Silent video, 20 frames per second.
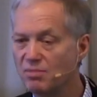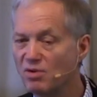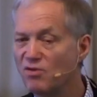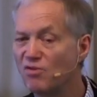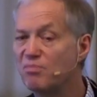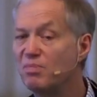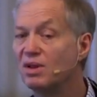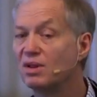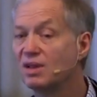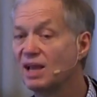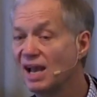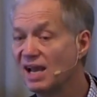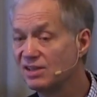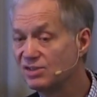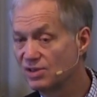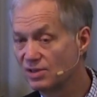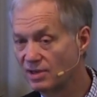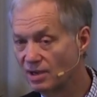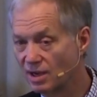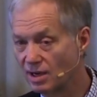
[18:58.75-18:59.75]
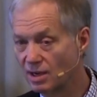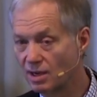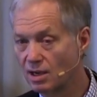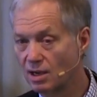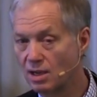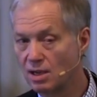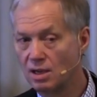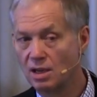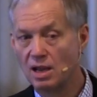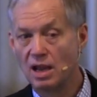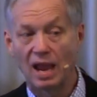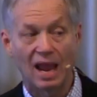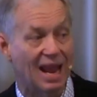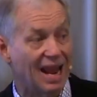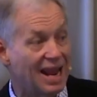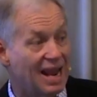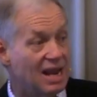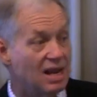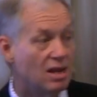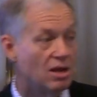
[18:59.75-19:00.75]
of Melchizedek,
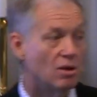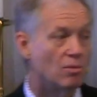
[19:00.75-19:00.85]
a